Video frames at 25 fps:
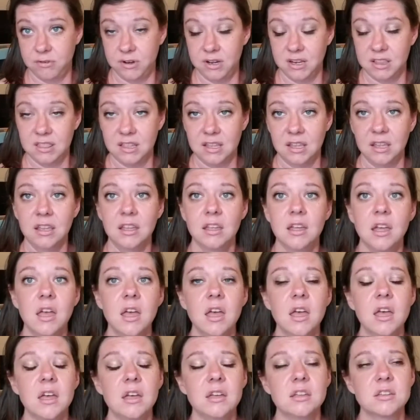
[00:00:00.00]

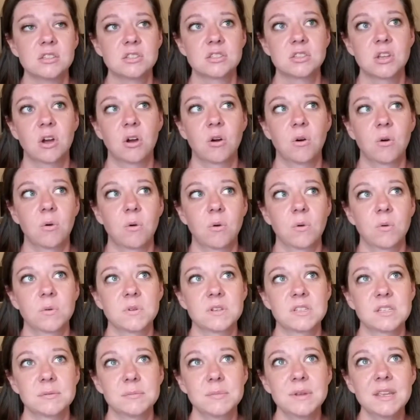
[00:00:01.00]
So to me, that
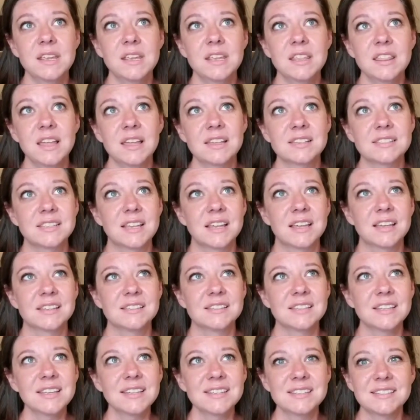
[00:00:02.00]
says it's time to
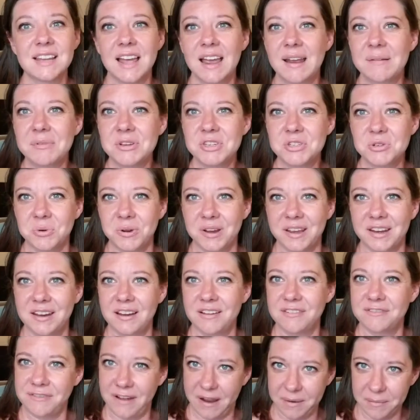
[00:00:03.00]
join a fiber club.
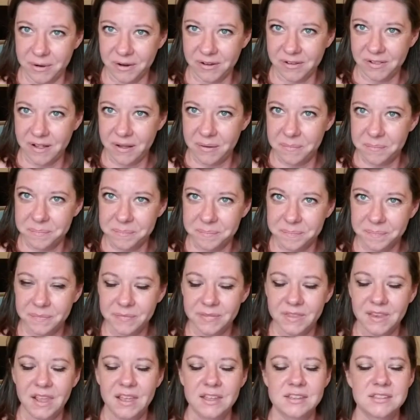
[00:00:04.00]
And so I
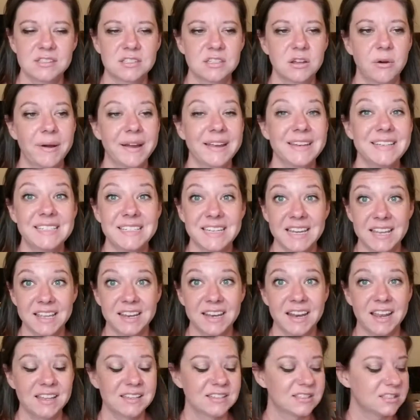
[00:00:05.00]
did. And so this was
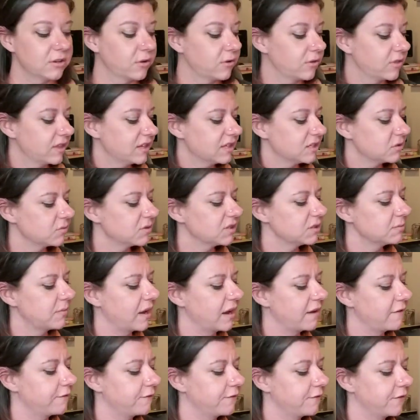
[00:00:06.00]
my first
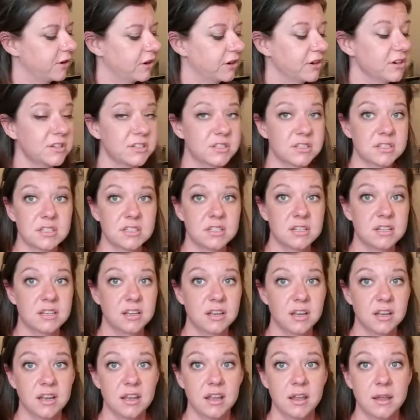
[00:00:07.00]

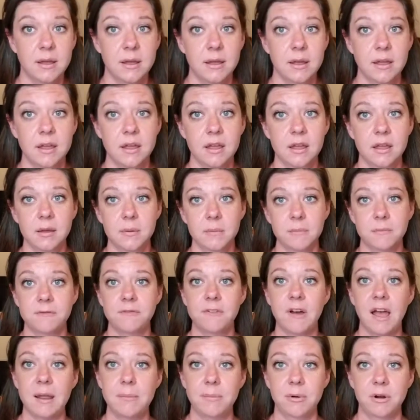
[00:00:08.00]
fiber from the fiber
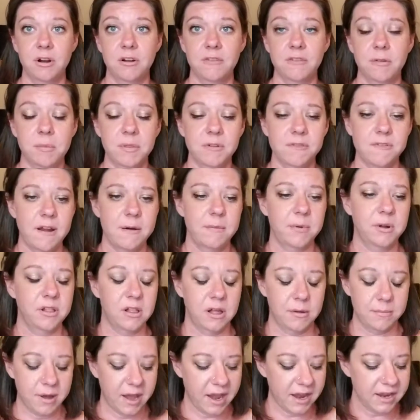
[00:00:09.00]
club. I did
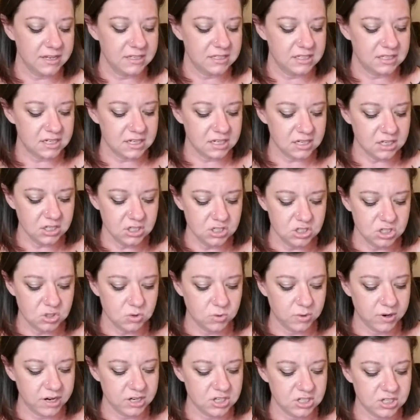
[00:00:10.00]
join just the
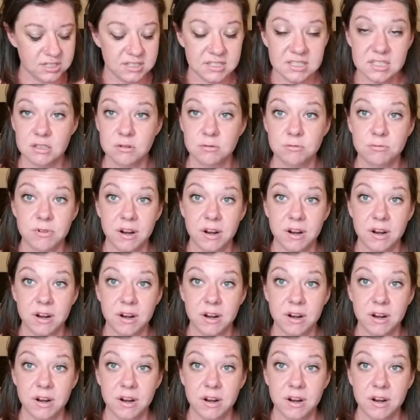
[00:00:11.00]
regular club.